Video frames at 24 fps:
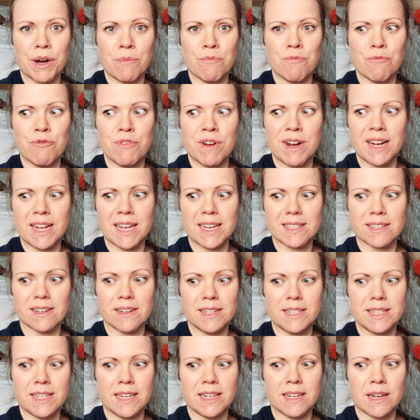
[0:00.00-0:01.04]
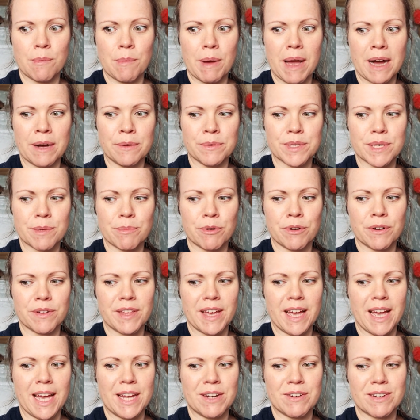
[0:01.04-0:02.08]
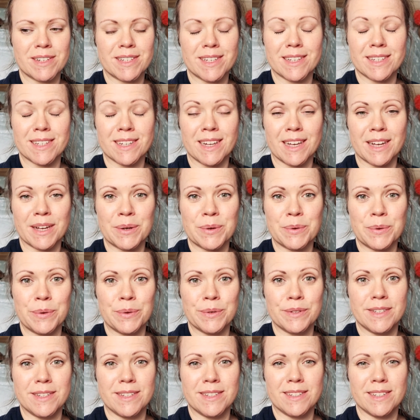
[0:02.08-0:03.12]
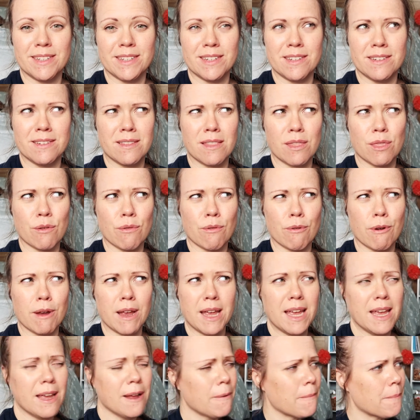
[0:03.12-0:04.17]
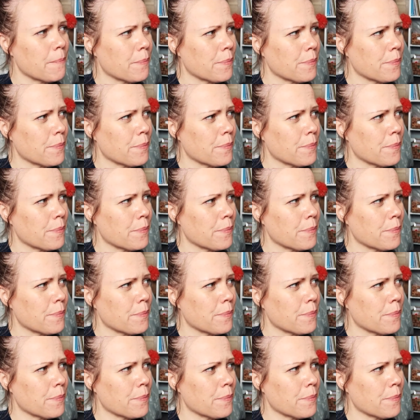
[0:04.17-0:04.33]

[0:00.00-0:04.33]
I'm really excited. I'm out tomorrow at the hairdressers at like 3:15,